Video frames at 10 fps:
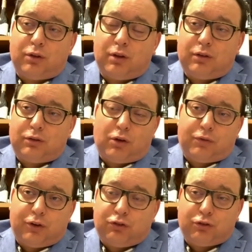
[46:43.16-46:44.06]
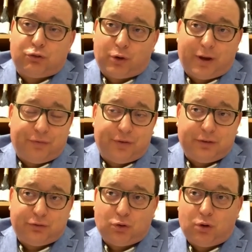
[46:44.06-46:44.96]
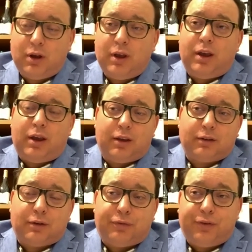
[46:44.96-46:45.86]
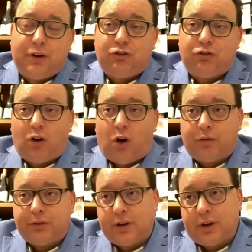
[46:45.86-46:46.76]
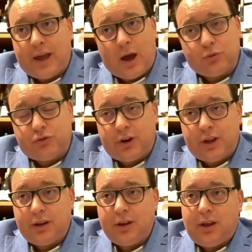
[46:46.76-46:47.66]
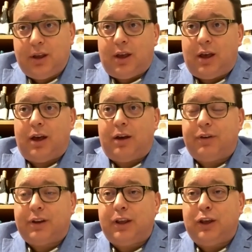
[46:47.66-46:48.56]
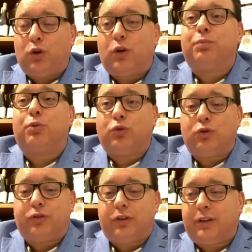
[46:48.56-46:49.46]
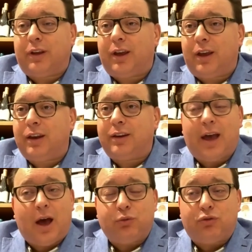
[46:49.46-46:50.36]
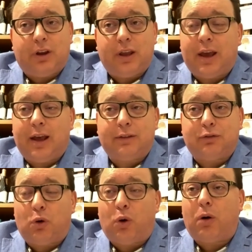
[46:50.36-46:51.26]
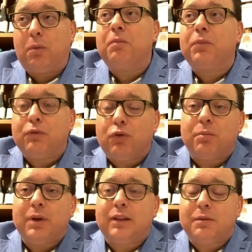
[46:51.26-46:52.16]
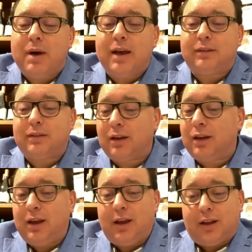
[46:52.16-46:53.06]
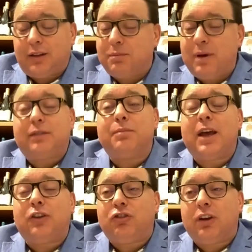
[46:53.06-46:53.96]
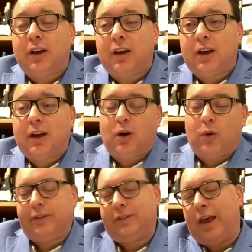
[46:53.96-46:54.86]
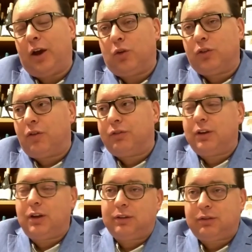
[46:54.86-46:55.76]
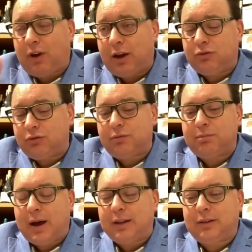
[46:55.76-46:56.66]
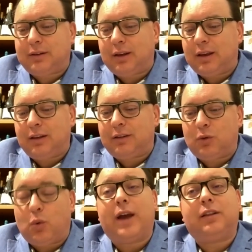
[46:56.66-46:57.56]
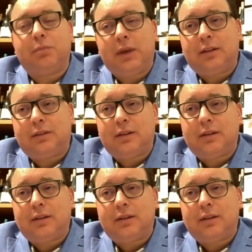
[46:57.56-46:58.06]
Stockfish, stoccafisso, is the fish of the country. Verdicchio is produced in country, and so for me the best matching on second of the structure, but is white meat